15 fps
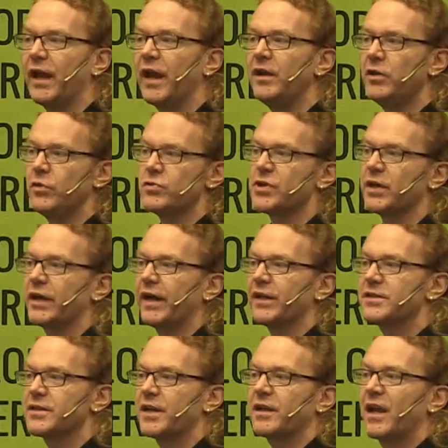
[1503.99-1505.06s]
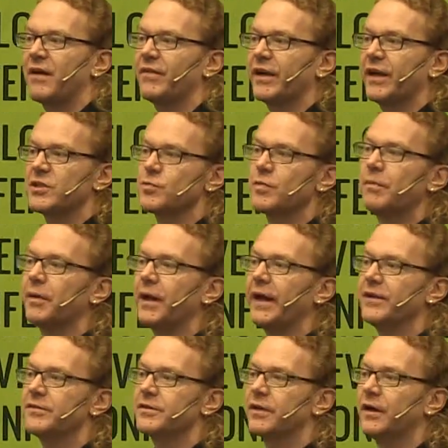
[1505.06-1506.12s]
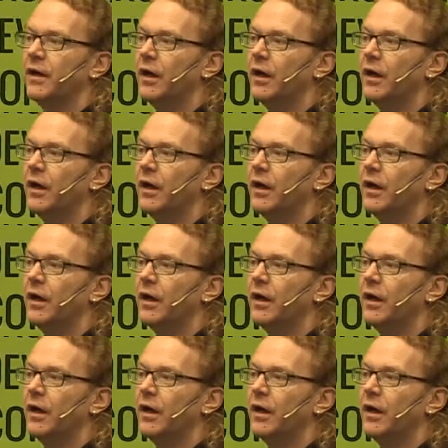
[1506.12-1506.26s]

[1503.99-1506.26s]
end user gets that never gets replaced.